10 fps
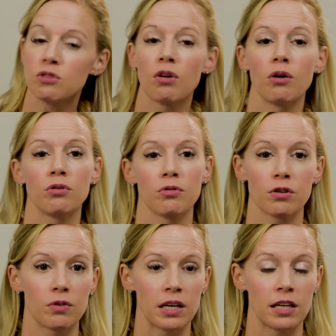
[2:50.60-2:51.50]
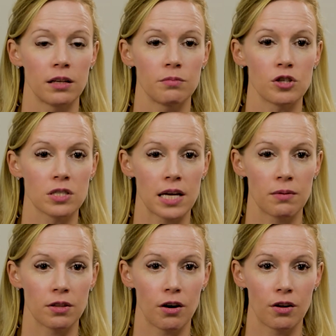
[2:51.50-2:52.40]
you go through the curriculum, just like
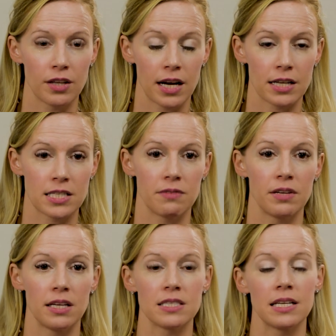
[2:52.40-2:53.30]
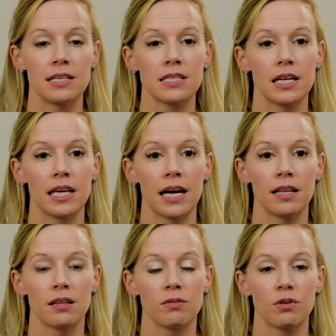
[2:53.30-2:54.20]
with all the activities, it is gonna
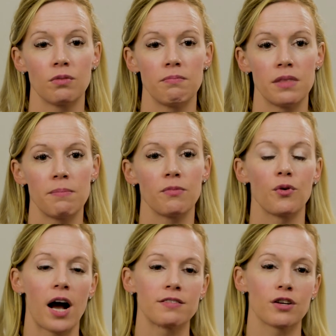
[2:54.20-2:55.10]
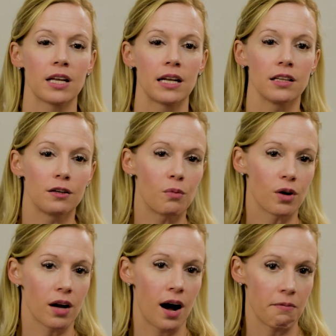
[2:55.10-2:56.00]
get, the graphs are gonna get a little more
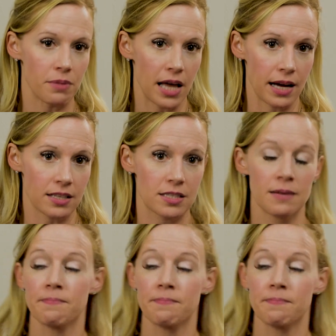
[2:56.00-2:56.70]
complex.